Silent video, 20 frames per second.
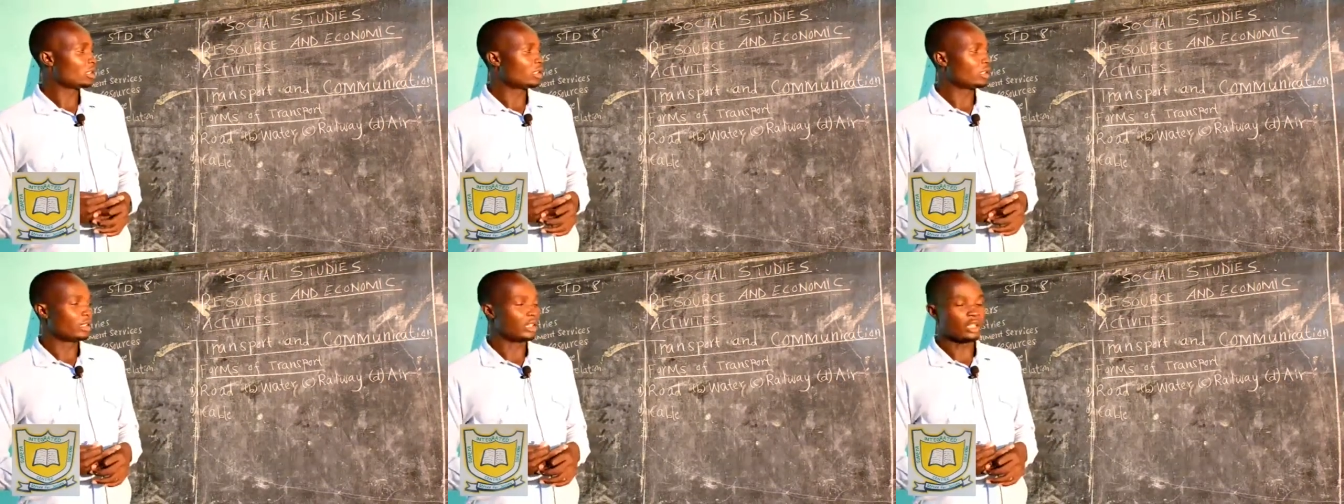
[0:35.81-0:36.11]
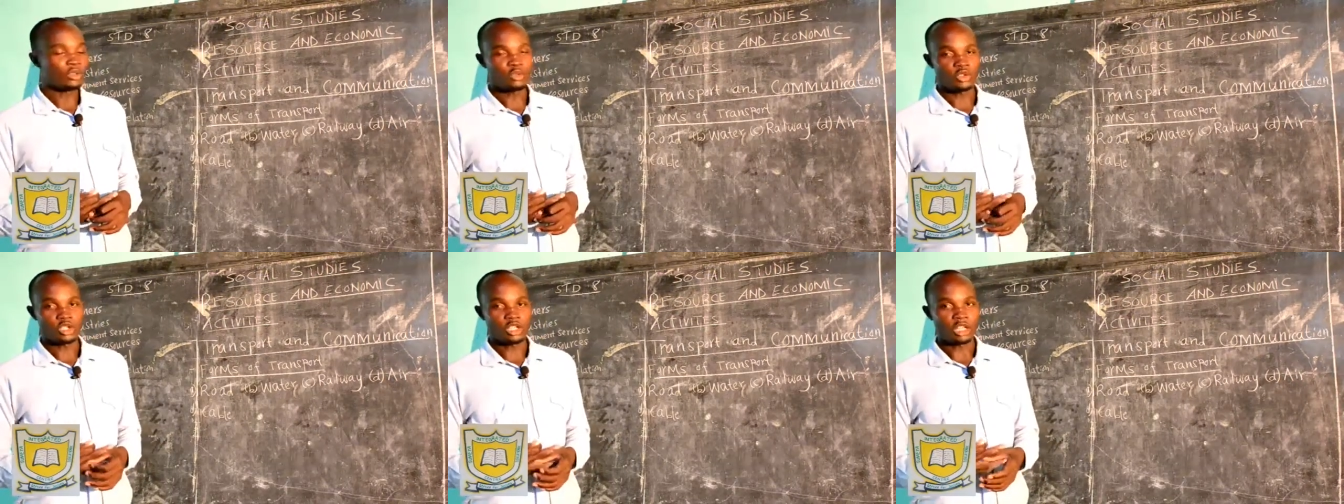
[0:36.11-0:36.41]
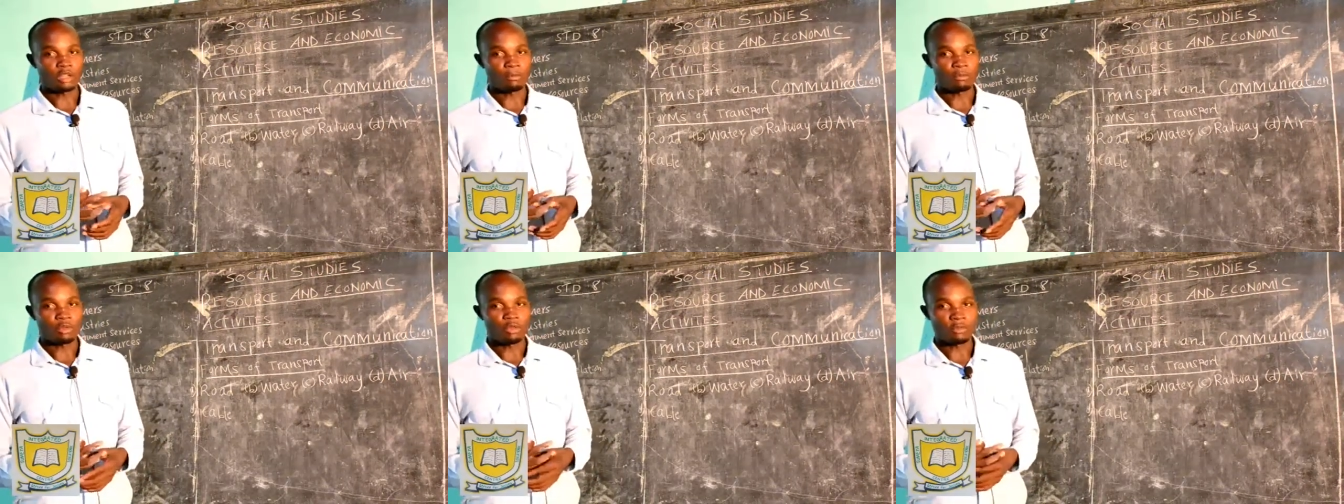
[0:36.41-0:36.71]
Then we shall
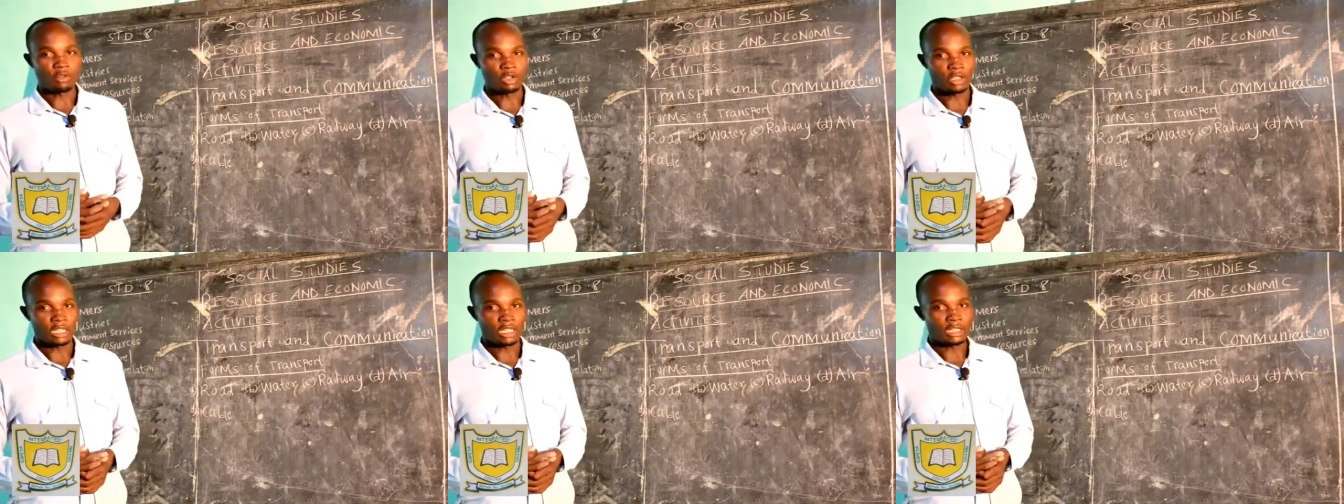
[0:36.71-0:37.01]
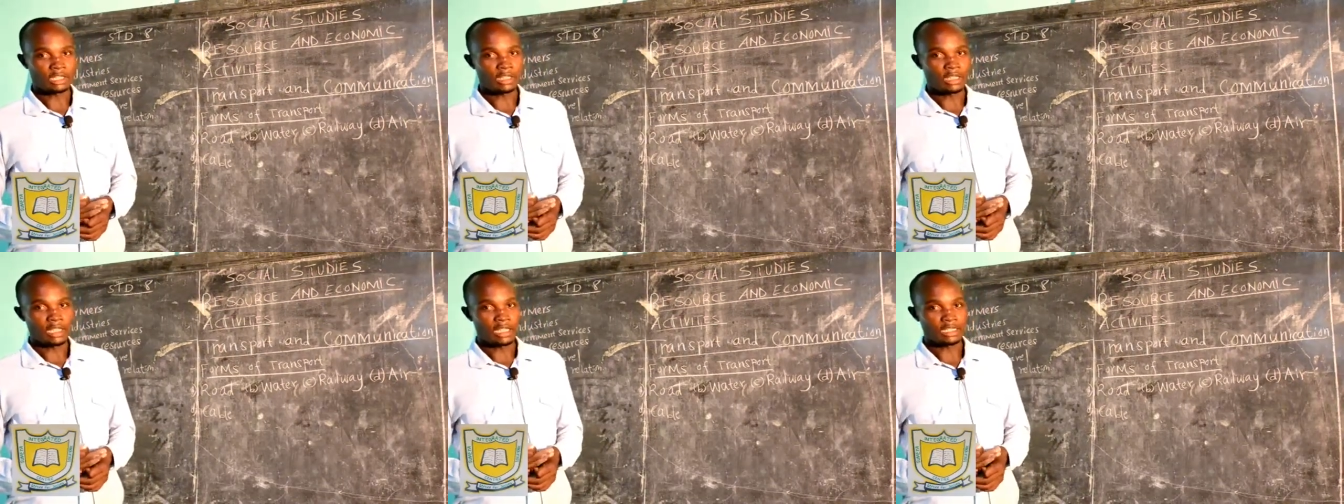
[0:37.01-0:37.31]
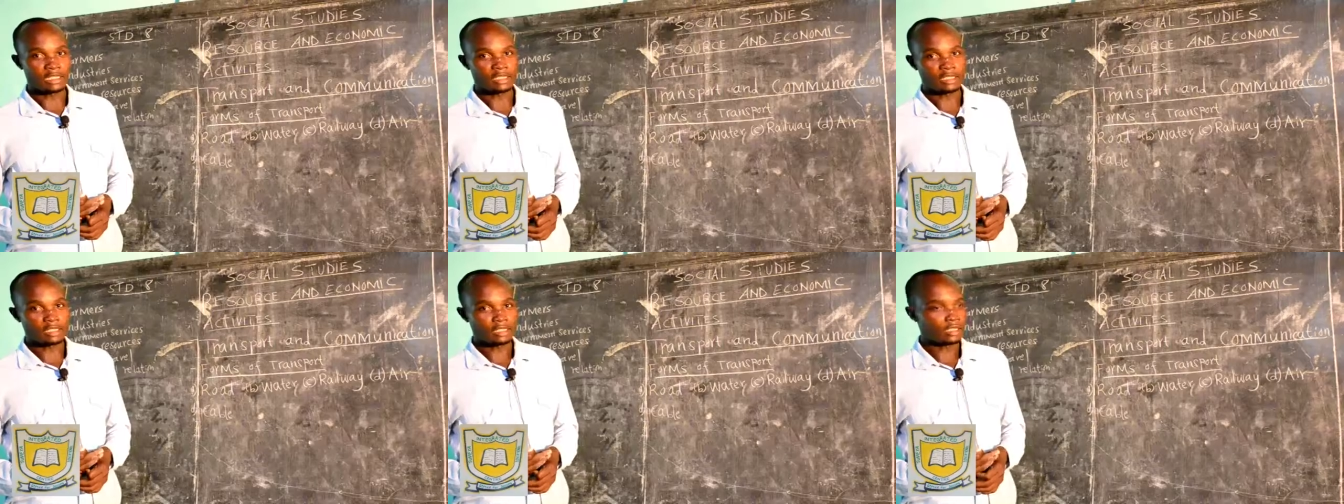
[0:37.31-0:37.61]
move on like
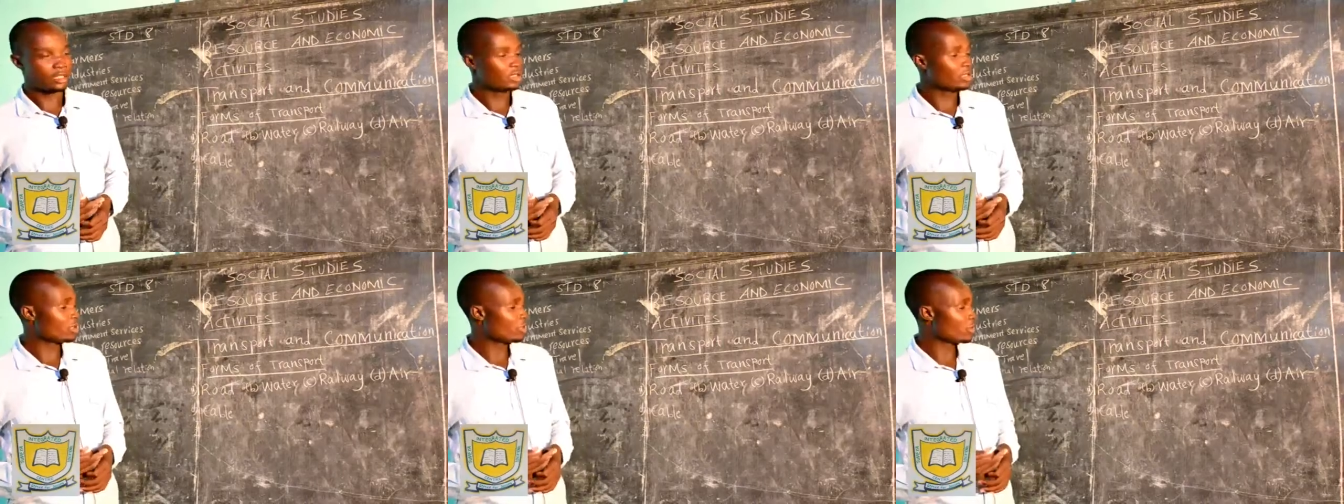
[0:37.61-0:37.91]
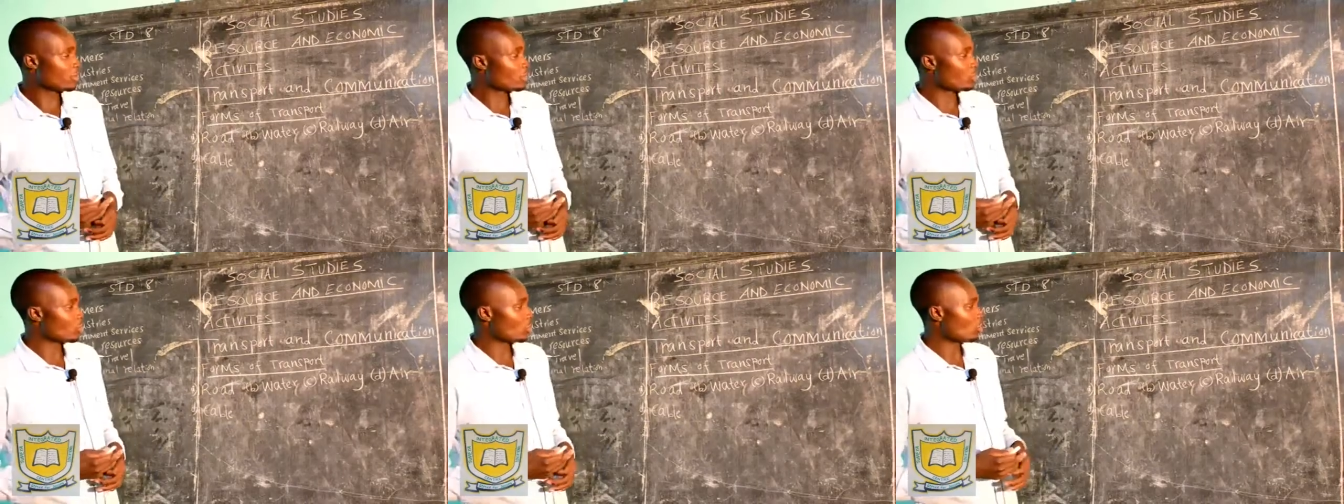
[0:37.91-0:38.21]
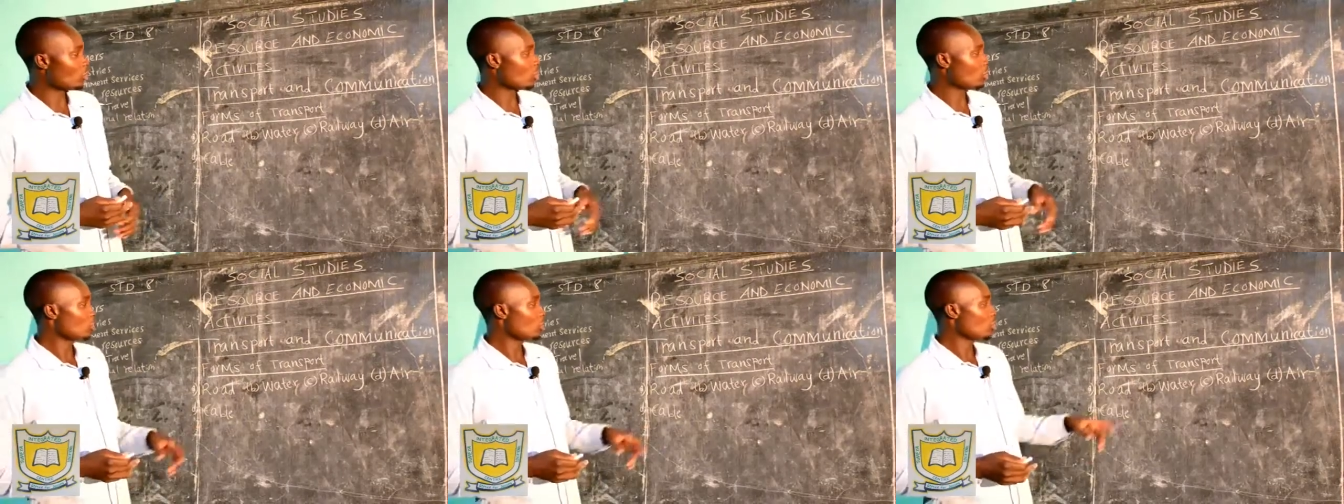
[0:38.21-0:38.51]
that.
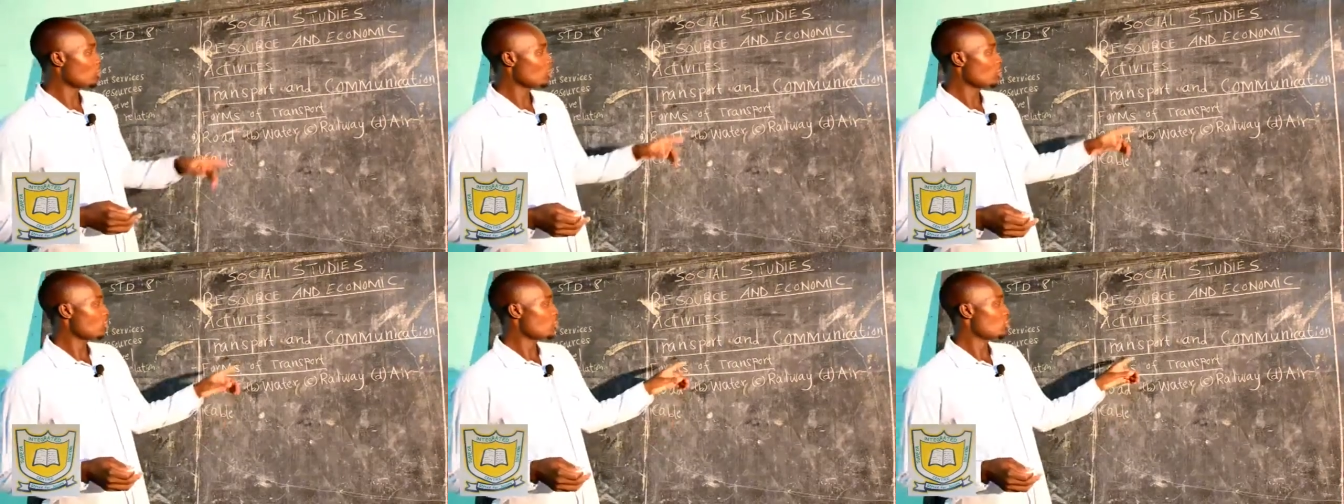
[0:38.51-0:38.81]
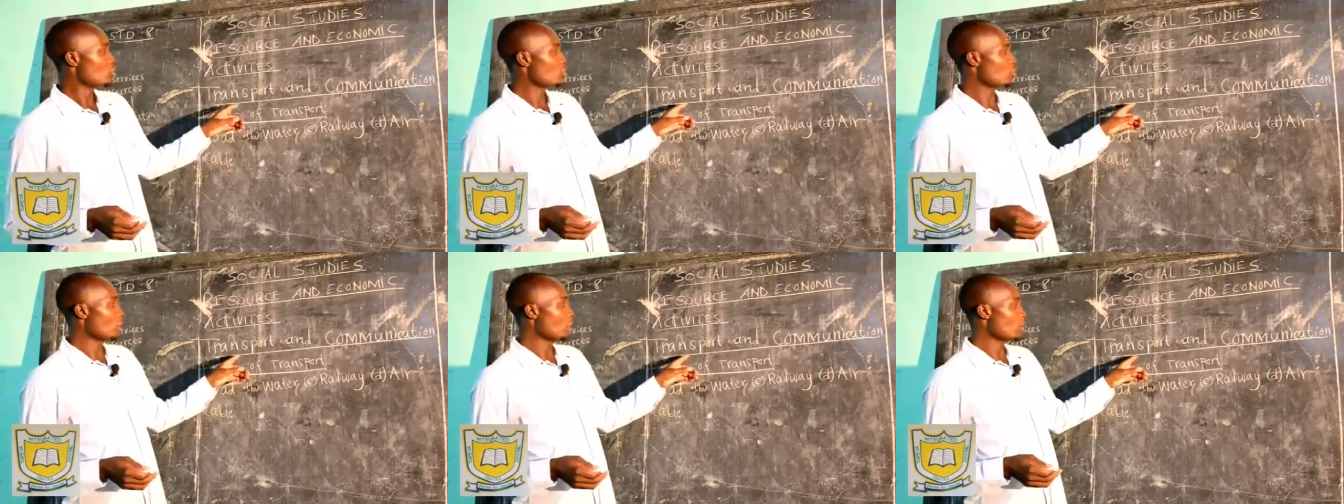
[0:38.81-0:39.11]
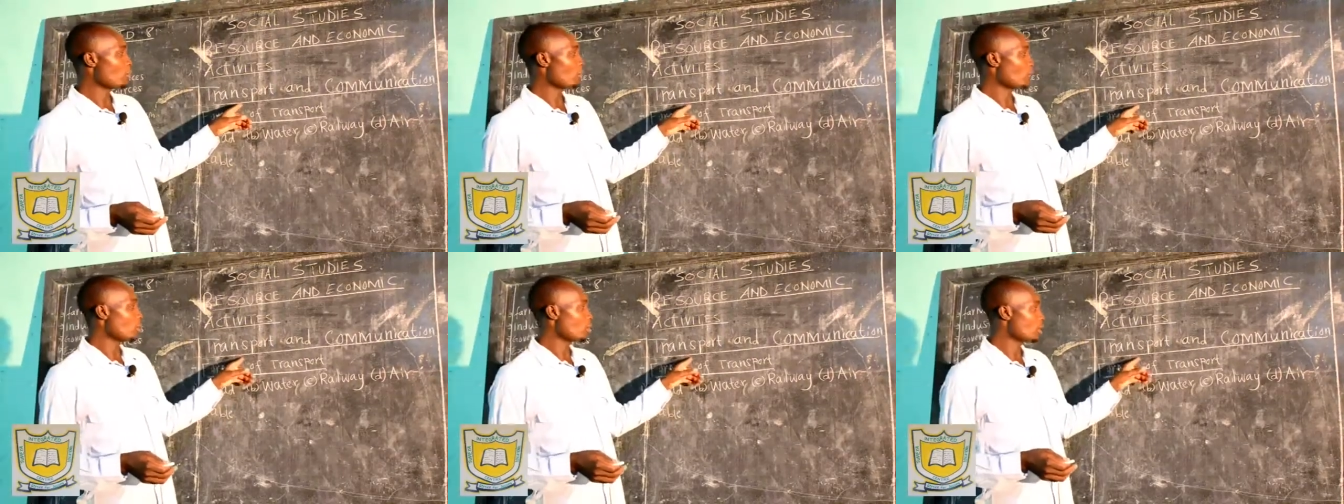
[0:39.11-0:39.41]
So
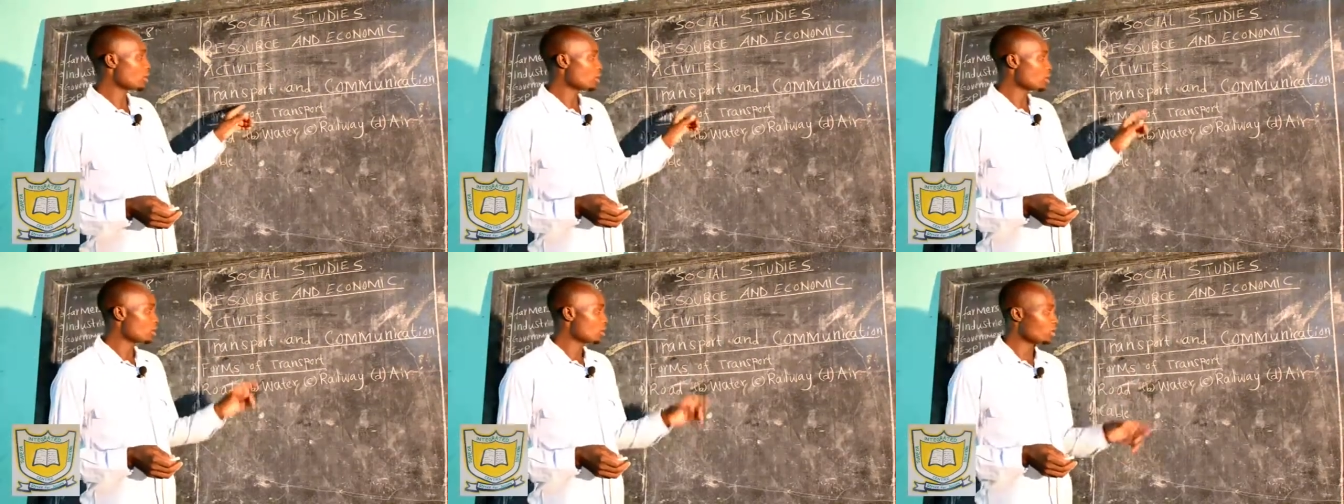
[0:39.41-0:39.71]
transport